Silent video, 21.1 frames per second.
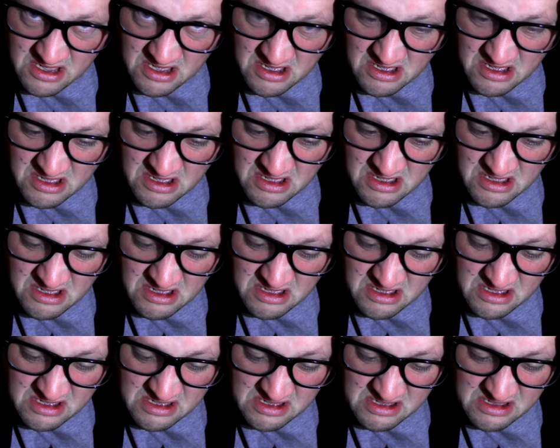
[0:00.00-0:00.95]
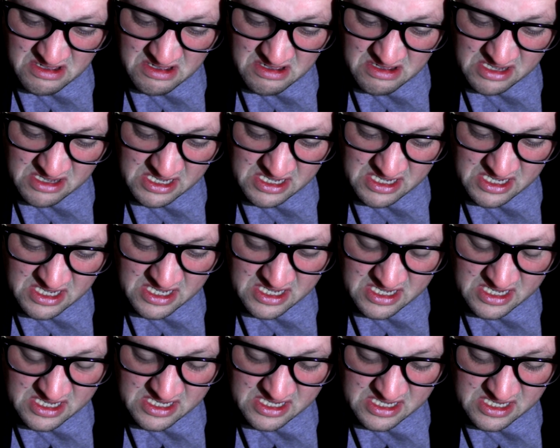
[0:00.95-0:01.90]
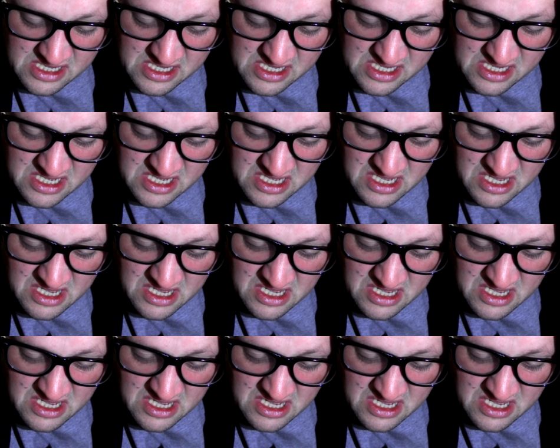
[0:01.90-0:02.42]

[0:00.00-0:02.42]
Nobody speaks.